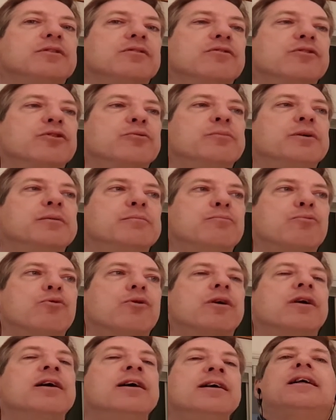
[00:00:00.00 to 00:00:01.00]
a little bit
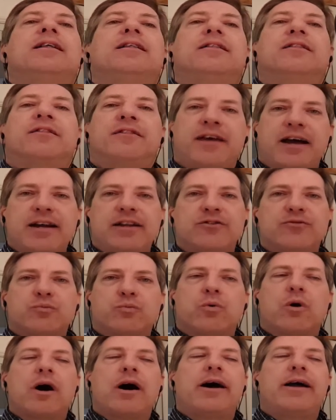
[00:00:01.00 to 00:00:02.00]
more. That is
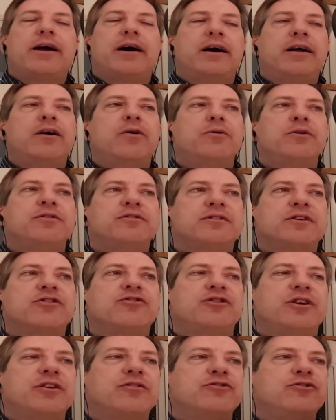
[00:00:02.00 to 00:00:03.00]
why I always
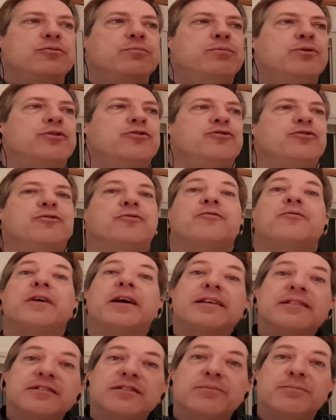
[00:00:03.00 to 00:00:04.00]
suggest you put your
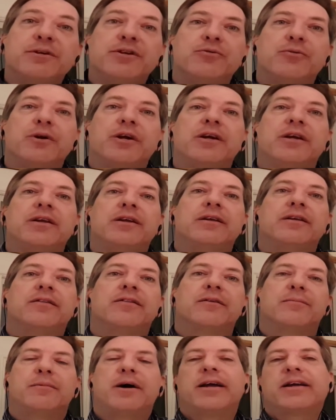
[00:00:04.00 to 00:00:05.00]
fist between
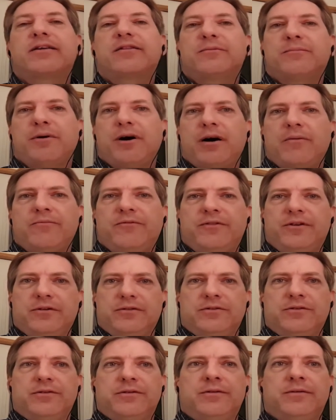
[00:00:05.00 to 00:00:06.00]
the mic and the pop
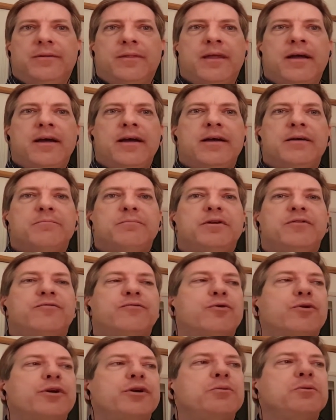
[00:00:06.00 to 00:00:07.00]
filter
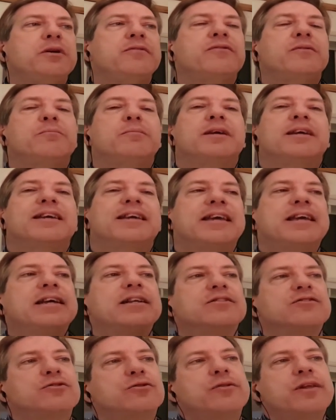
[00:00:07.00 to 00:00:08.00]
before you even
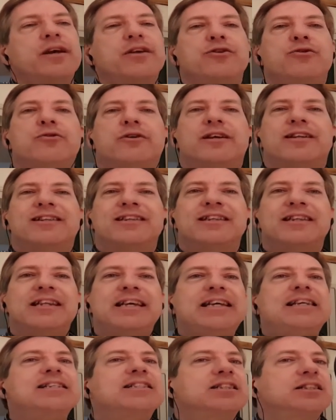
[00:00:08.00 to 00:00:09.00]
begin, so that you're at
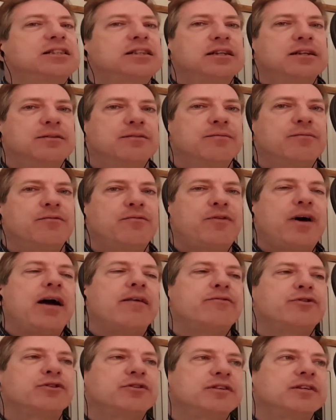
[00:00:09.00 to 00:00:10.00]
least
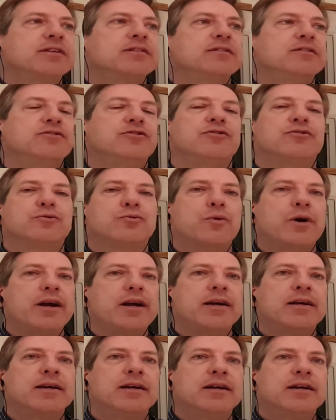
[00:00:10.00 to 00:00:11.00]
5 or 6 inches
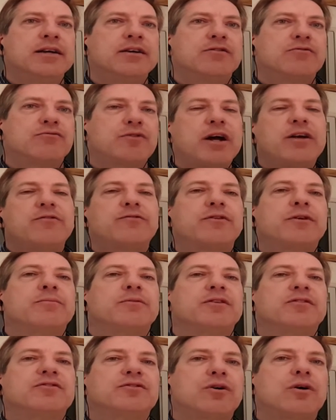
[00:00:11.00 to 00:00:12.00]
away right from
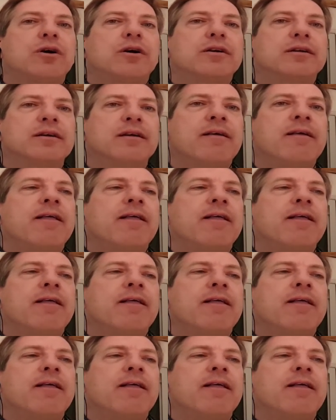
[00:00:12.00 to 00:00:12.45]
the start.